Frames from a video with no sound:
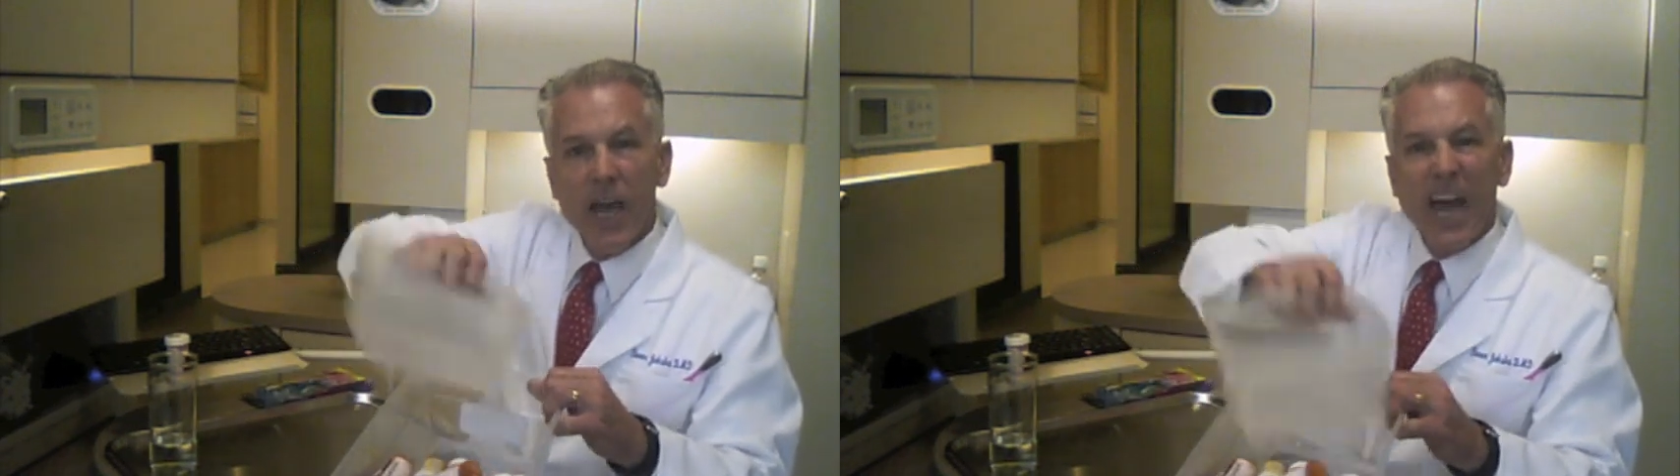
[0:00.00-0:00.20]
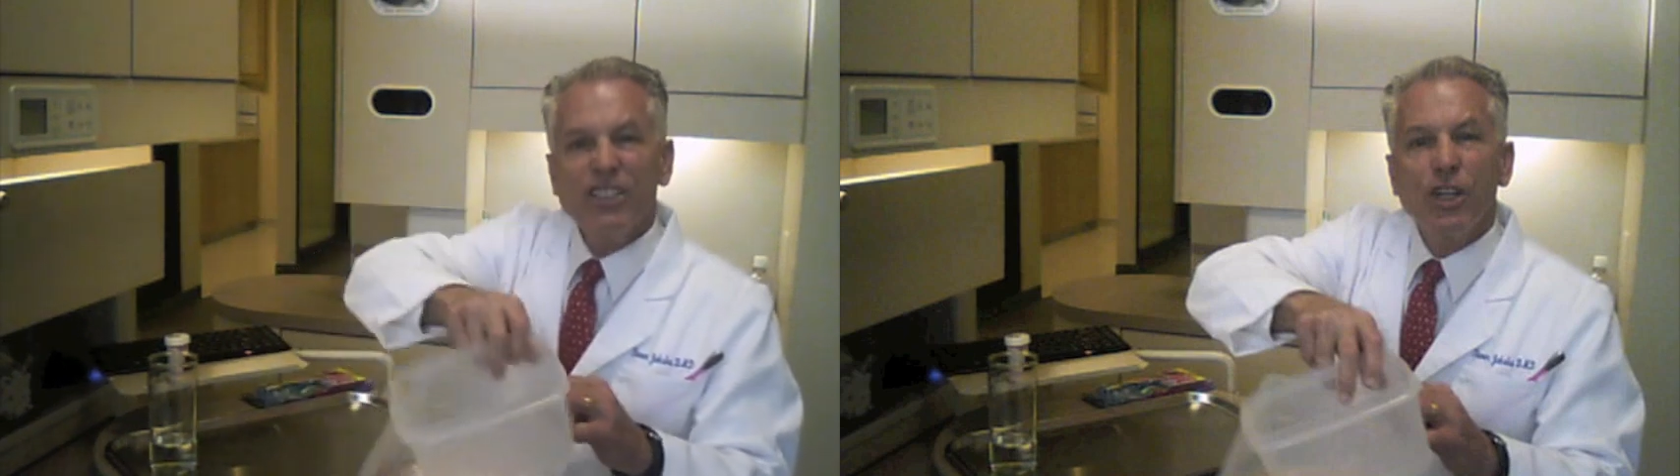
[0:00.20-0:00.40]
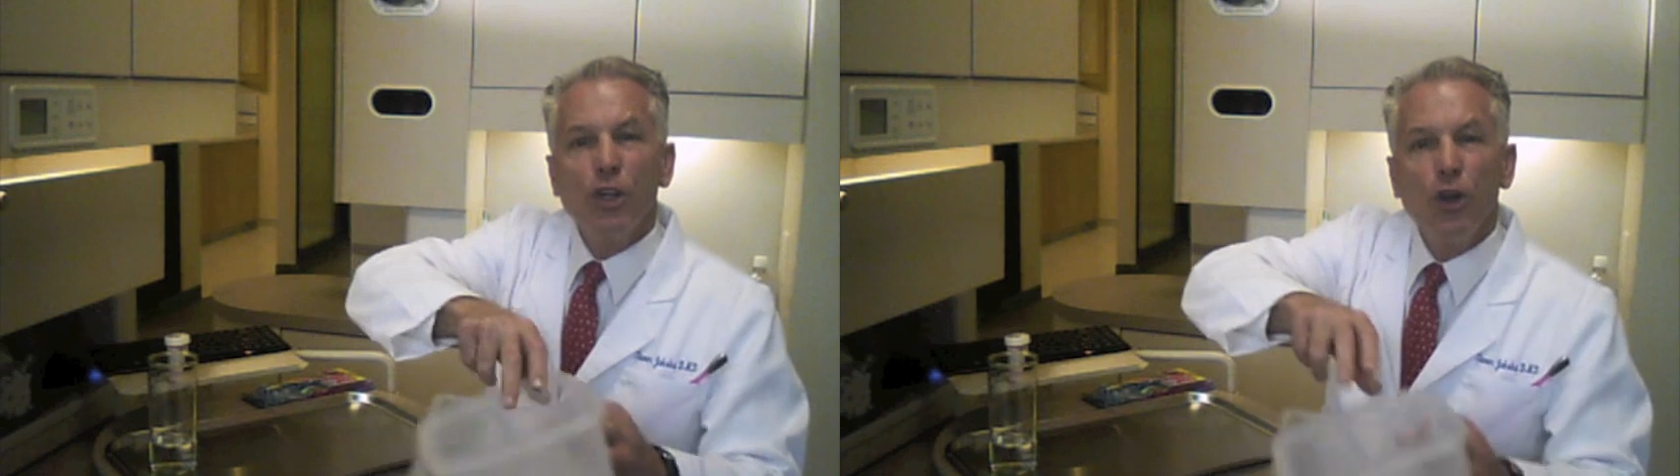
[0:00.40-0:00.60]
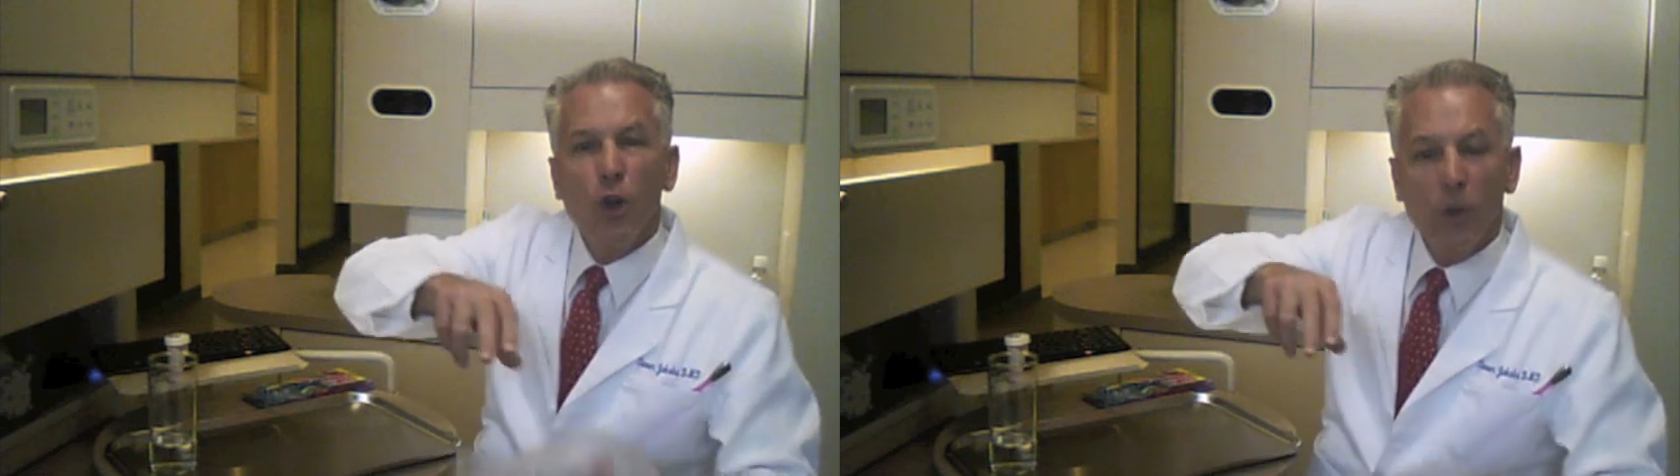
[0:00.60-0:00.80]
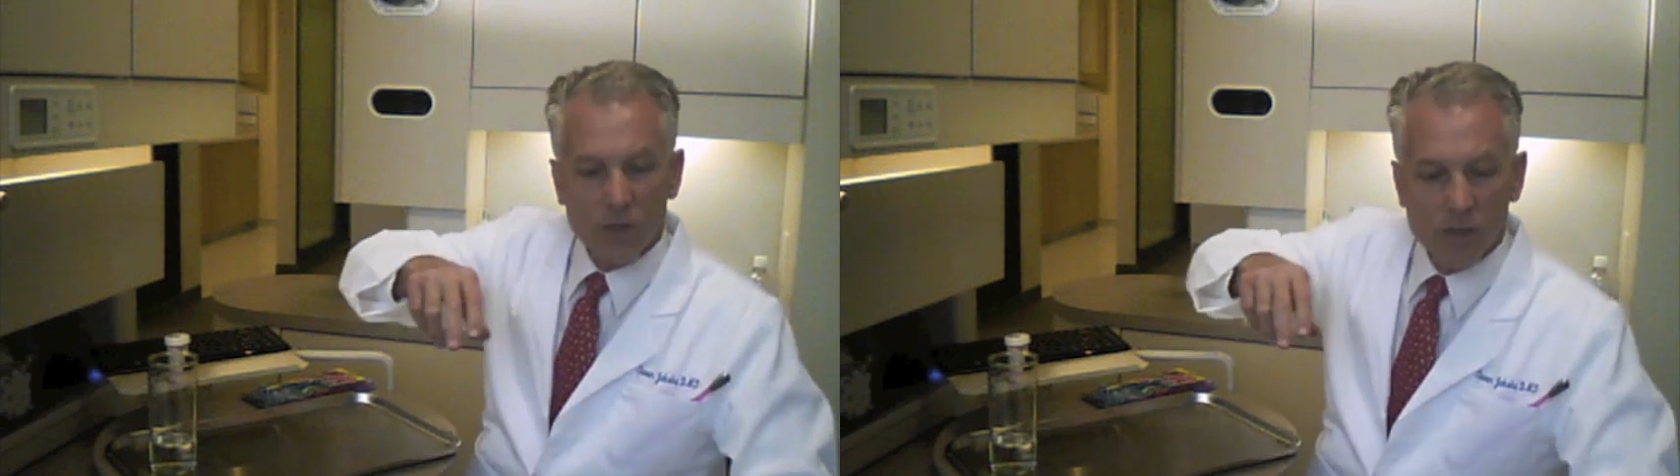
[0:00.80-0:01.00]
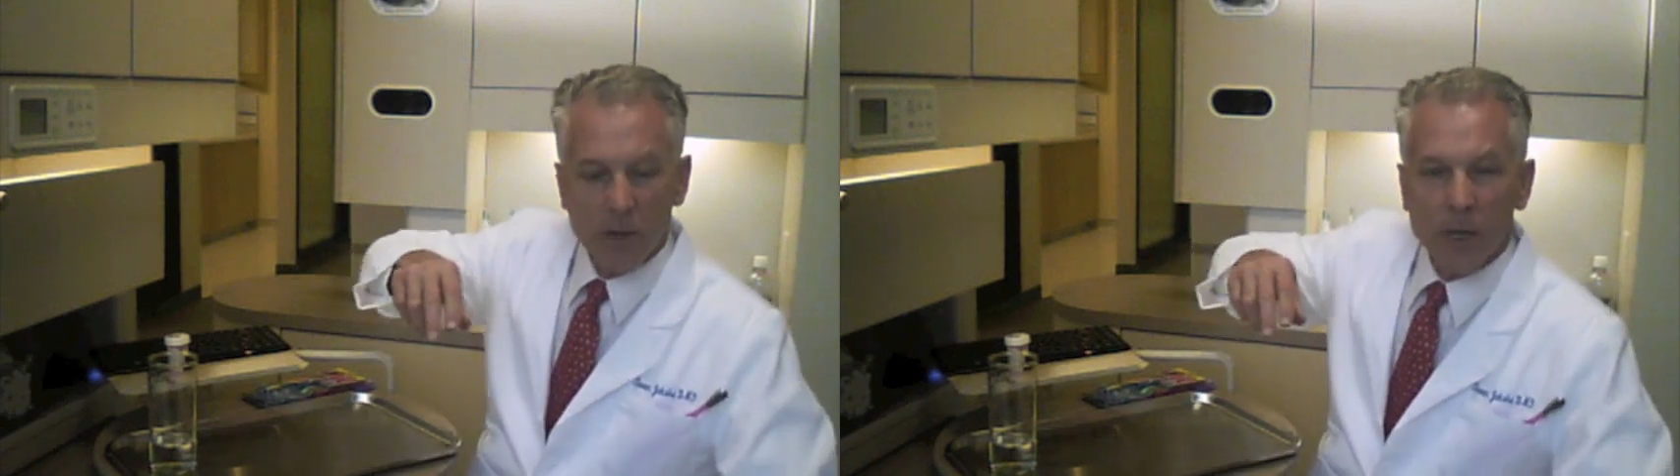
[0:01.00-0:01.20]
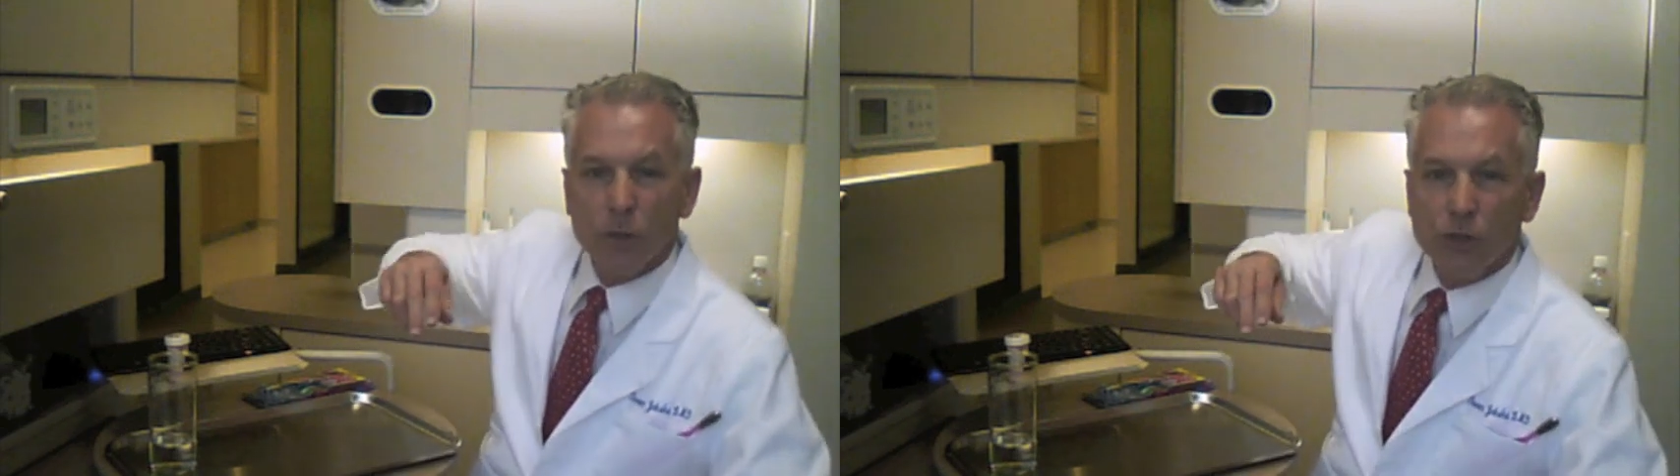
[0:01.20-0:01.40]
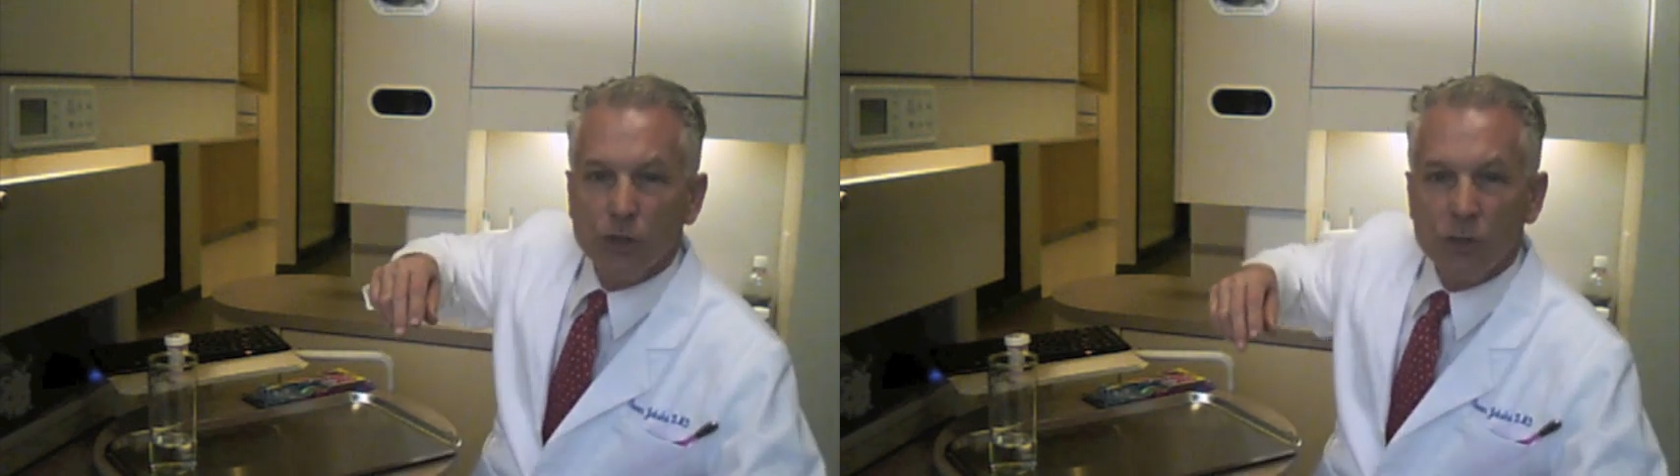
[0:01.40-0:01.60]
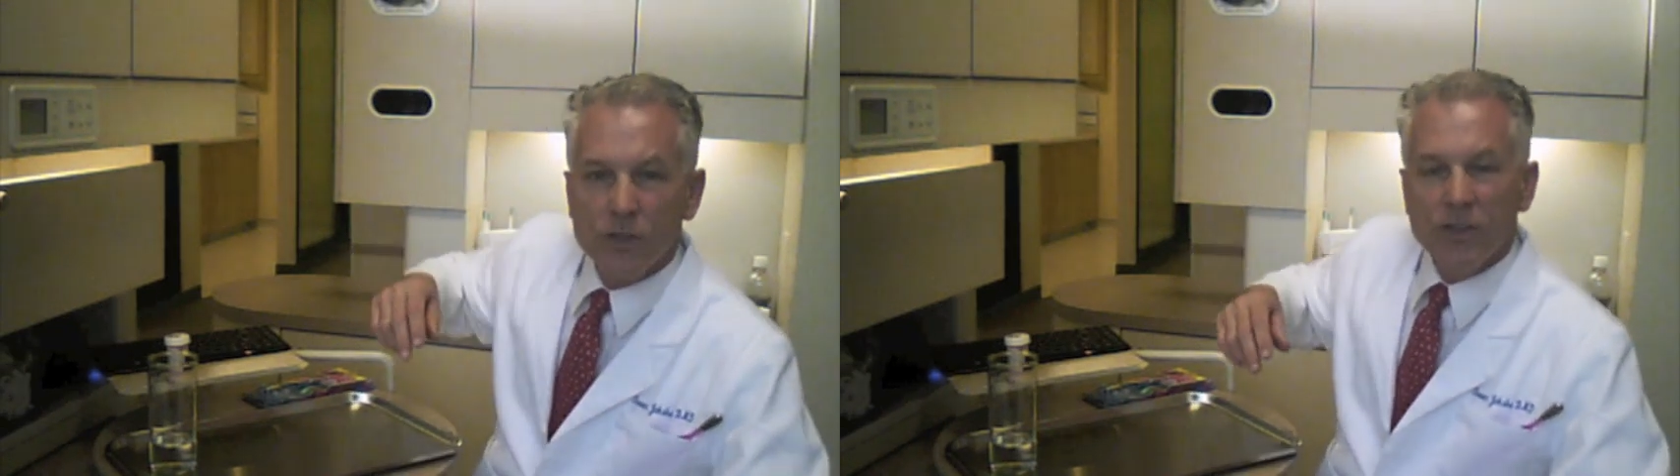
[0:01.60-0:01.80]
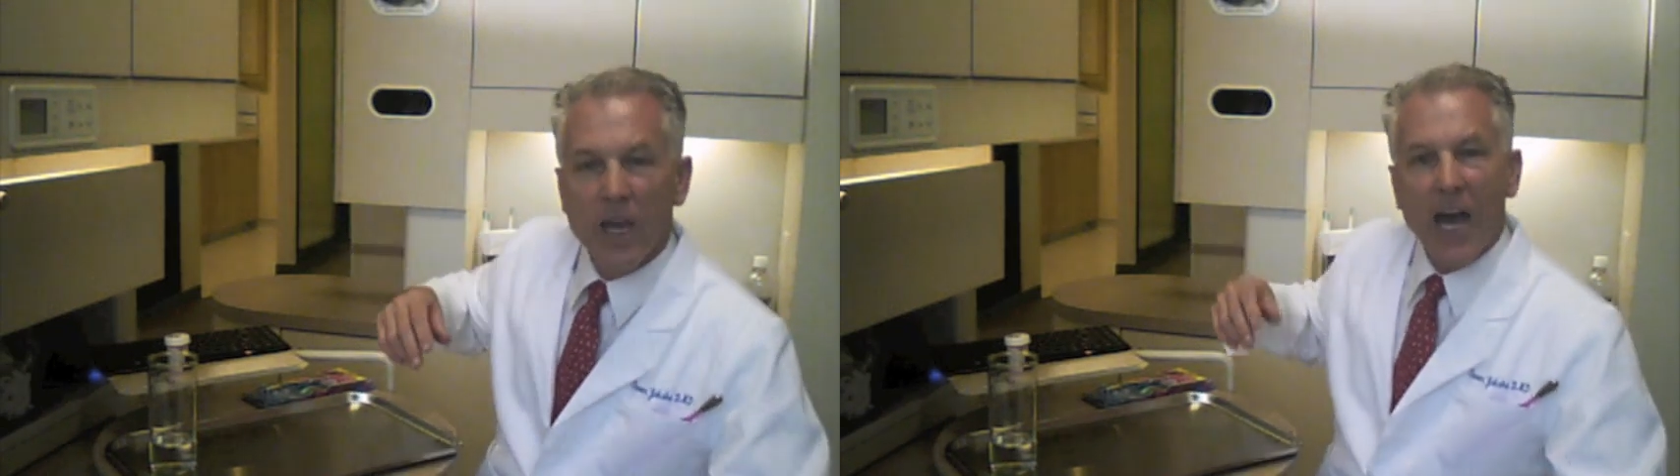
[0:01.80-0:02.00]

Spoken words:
That's an enormous amount of prescriptions.